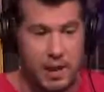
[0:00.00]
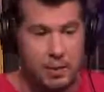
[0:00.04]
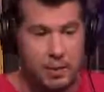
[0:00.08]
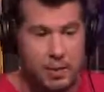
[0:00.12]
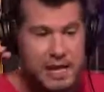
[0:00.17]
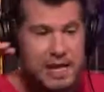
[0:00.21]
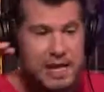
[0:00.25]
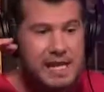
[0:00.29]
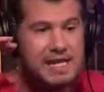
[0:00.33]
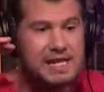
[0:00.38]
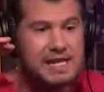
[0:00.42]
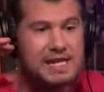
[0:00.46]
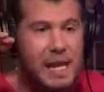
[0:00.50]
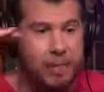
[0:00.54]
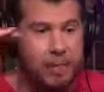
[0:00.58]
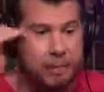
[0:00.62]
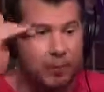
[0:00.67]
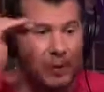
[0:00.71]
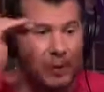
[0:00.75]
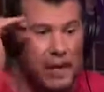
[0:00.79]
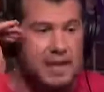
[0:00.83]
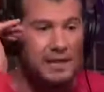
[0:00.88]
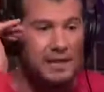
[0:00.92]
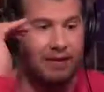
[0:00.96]
Now, we need to
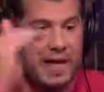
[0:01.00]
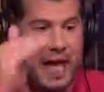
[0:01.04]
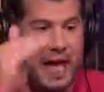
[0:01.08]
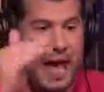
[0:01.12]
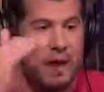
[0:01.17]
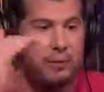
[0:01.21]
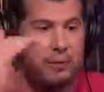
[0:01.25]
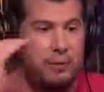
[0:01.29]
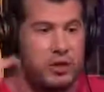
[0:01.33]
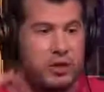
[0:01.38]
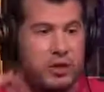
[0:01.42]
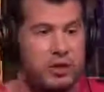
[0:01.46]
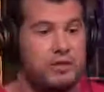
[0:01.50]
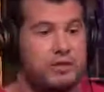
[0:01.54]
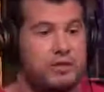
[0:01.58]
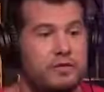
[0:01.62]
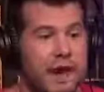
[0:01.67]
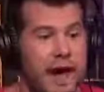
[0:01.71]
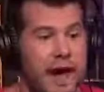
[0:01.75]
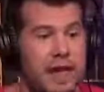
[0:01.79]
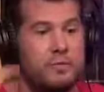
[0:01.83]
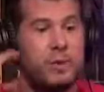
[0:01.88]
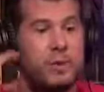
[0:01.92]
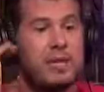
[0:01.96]
separate that, whether you
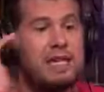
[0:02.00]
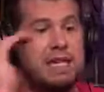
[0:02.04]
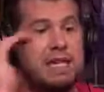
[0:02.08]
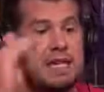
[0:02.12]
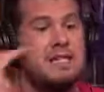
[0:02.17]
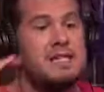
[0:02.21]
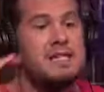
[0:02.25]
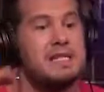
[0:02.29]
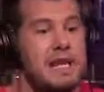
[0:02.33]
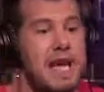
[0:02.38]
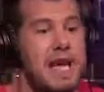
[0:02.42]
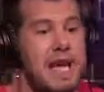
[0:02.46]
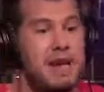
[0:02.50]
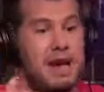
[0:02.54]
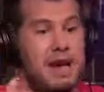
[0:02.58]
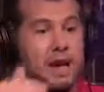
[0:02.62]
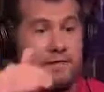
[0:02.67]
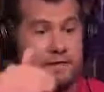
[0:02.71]
find what he said